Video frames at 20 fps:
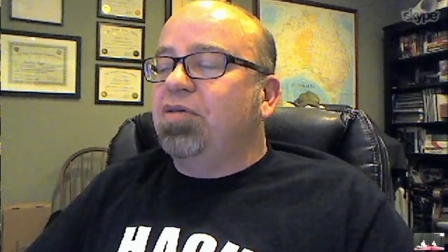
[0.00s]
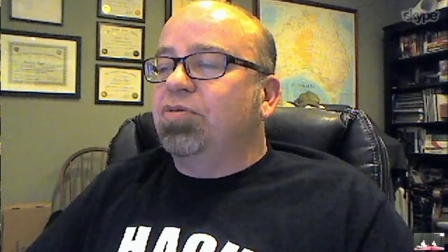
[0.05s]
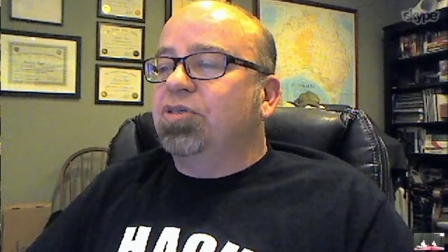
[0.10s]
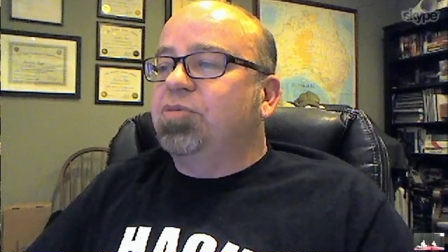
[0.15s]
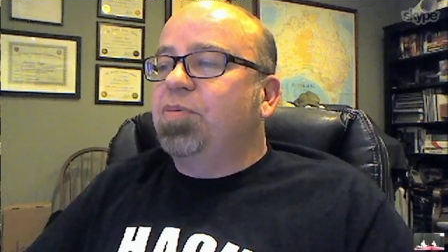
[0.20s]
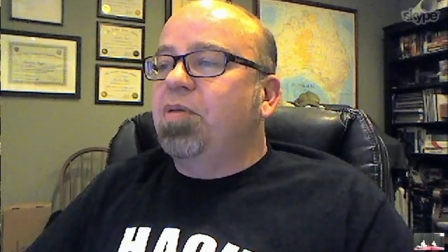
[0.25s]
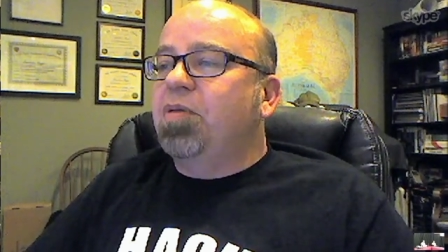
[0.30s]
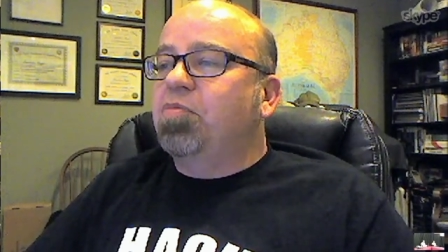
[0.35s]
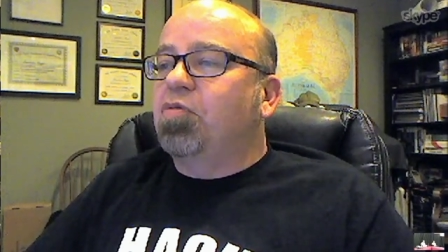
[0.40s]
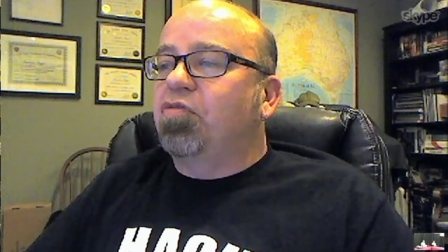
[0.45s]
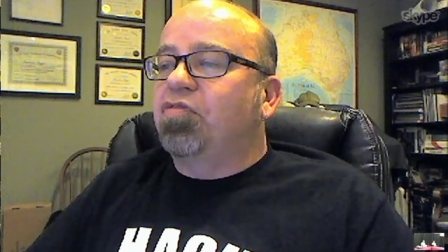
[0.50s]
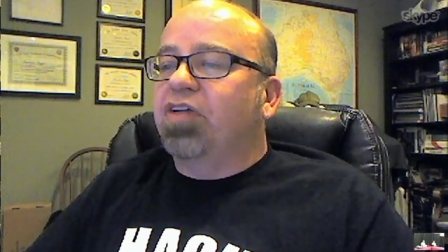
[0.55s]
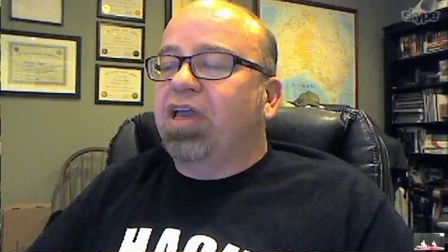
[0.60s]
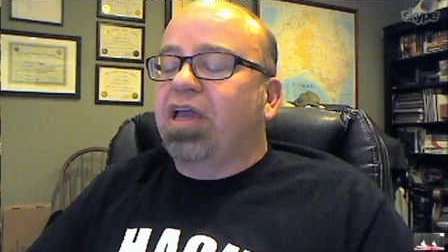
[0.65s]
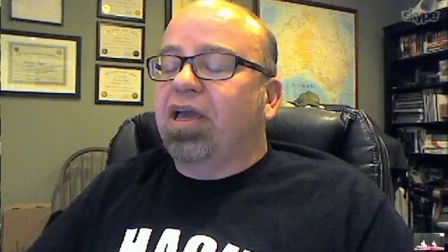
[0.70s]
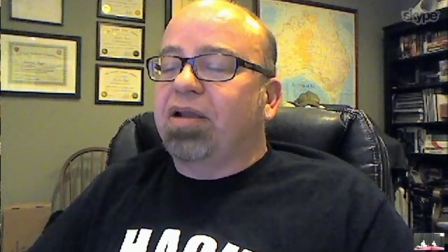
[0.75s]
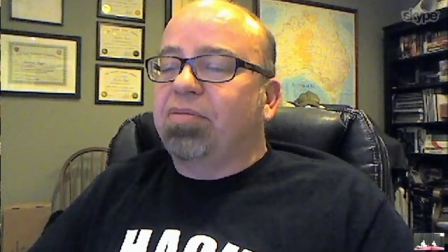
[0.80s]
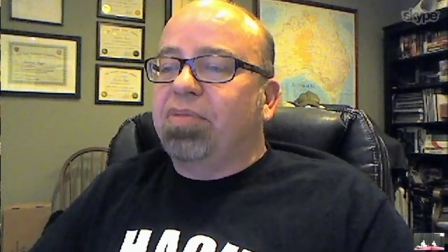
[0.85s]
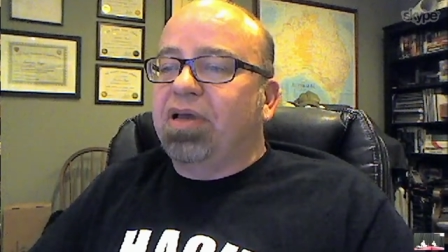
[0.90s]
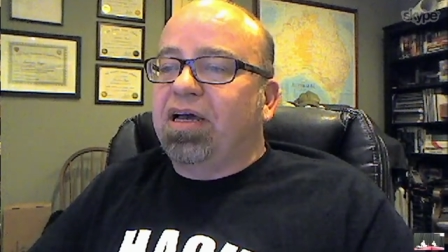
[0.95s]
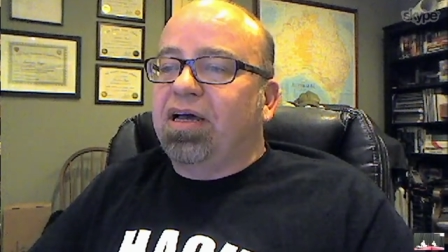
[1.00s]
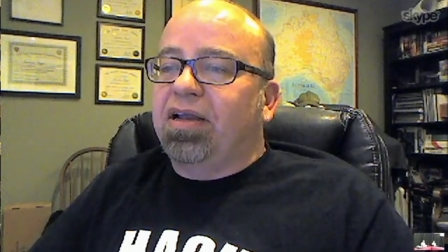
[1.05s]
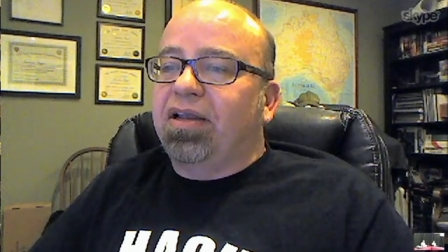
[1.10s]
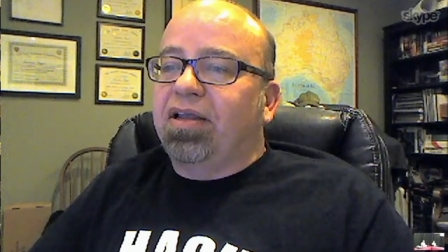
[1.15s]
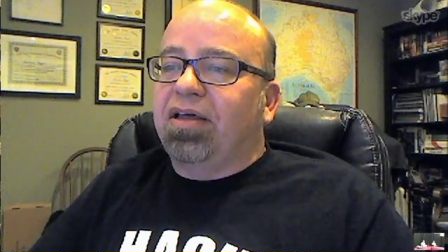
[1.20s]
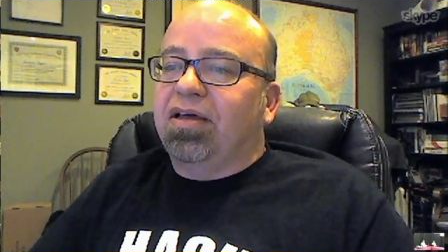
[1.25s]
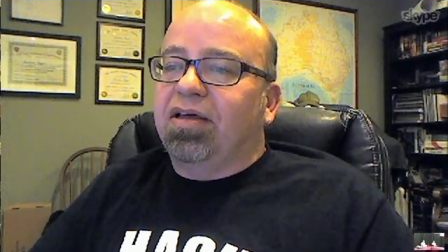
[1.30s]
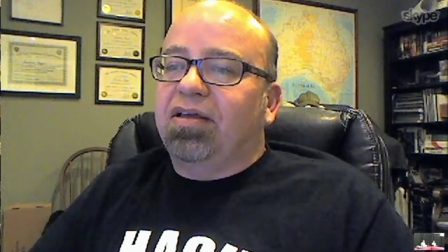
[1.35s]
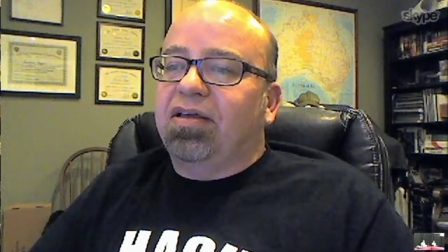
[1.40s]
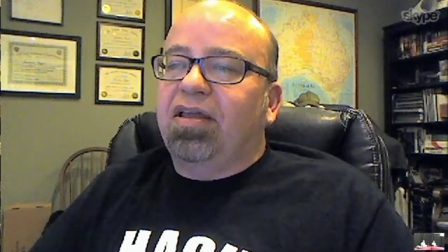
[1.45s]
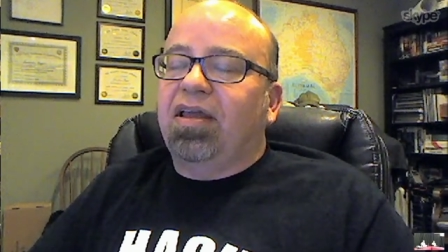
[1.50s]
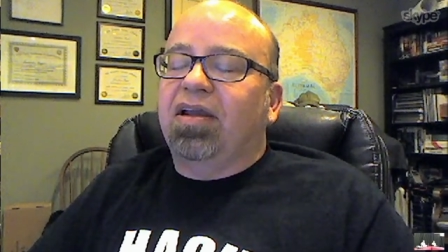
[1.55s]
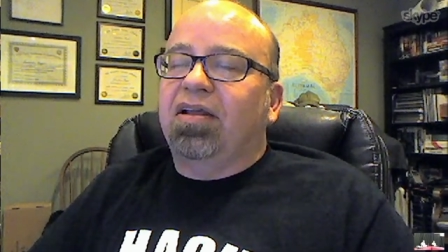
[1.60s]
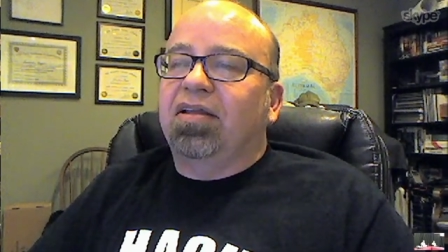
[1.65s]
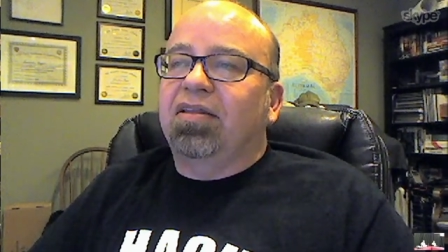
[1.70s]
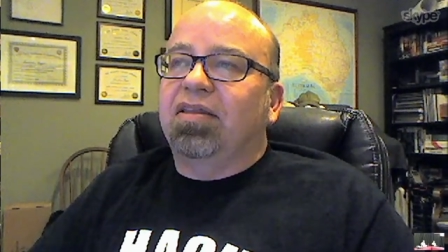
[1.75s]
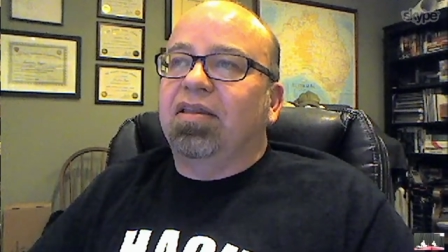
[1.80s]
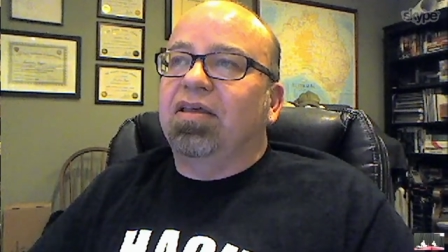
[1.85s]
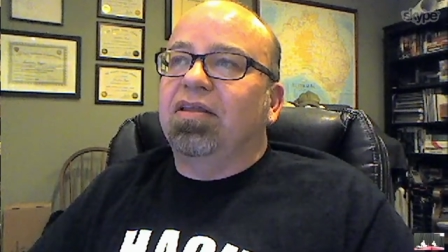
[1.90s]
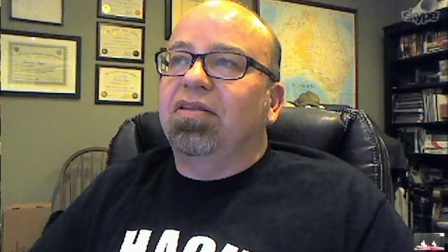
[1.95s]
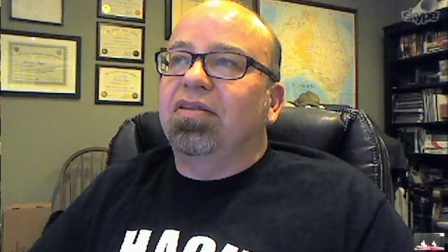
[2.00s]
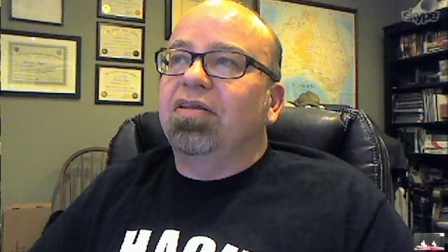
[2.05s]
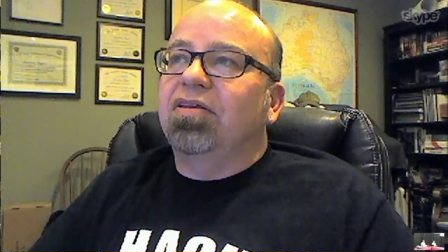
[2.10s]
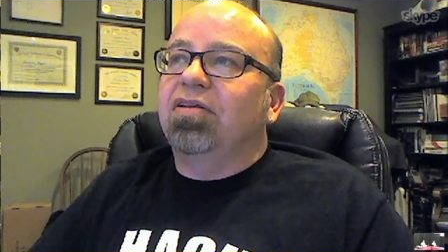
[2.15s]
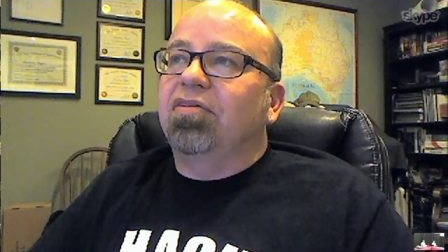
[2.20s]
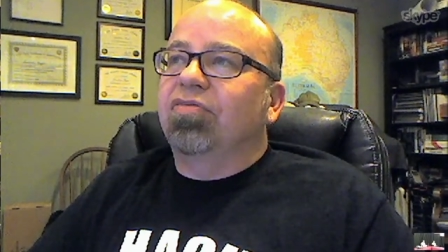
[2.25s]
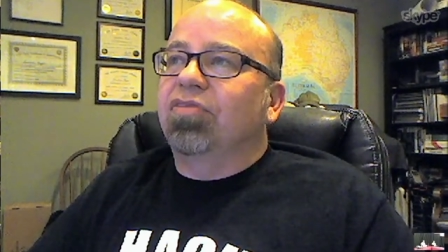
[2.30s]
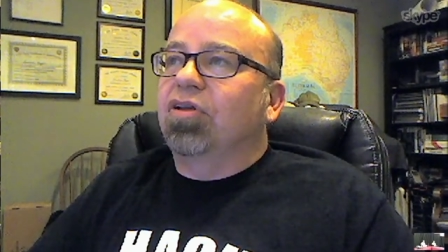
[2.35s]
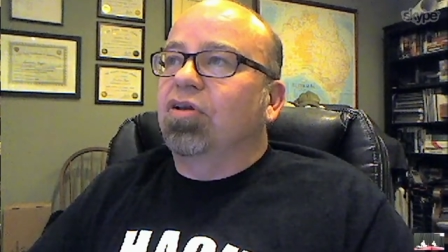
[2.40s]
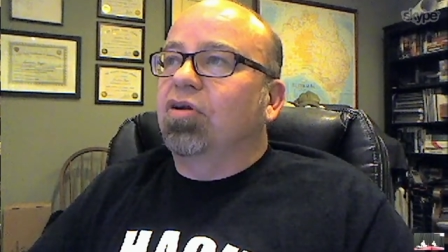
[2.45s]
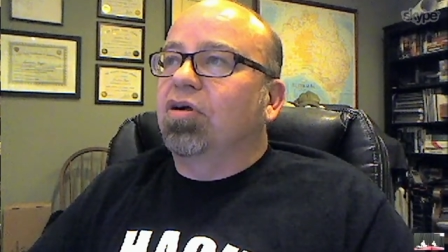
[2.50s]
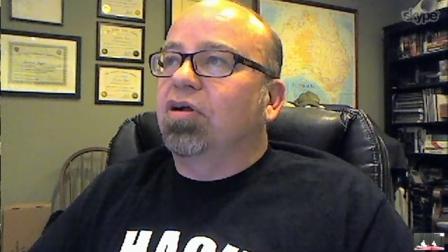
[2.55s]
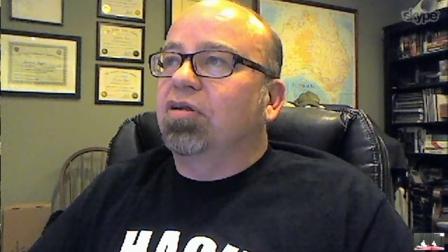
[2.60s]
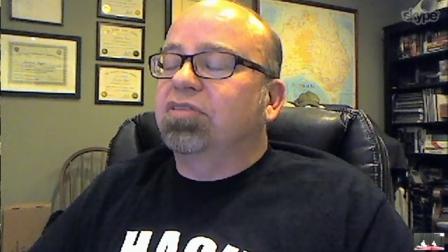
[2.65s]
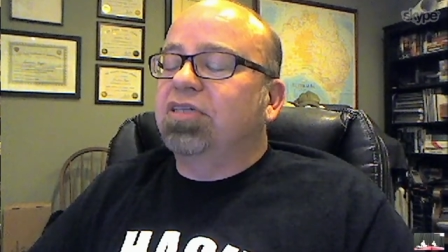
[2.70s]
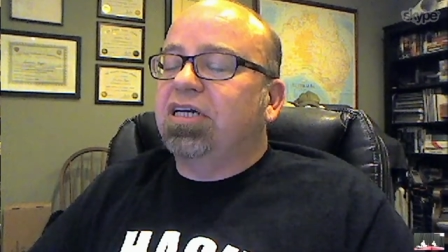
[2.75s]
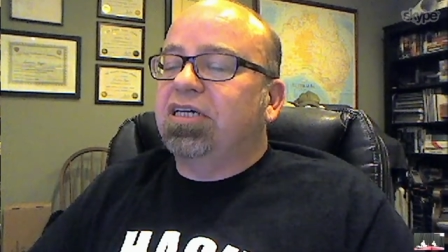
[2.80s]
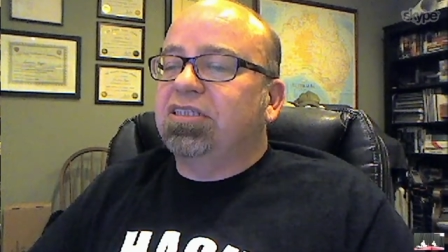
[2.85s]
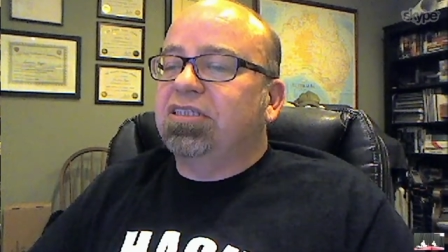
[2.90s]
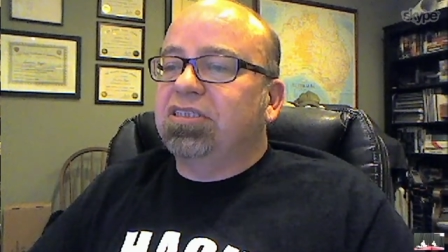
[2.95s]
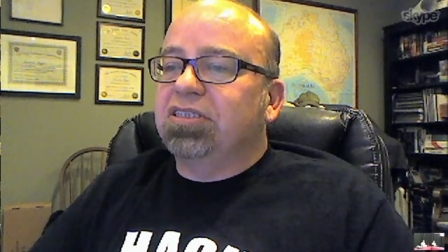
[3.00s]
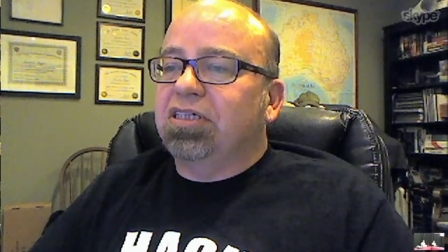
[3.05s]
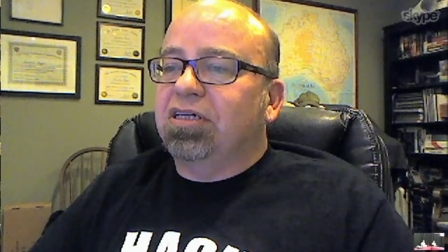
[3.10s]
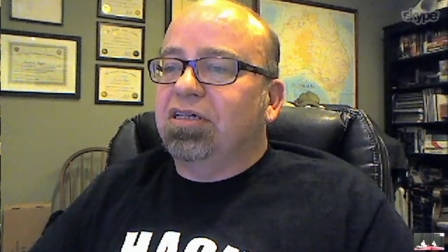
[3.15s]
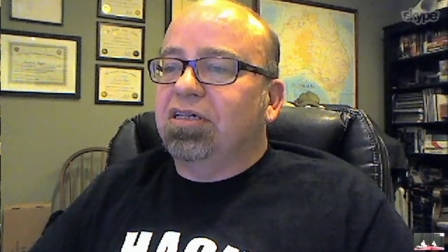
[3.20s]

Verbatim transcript: which people forget about uh, in, in, you know, in the good old days.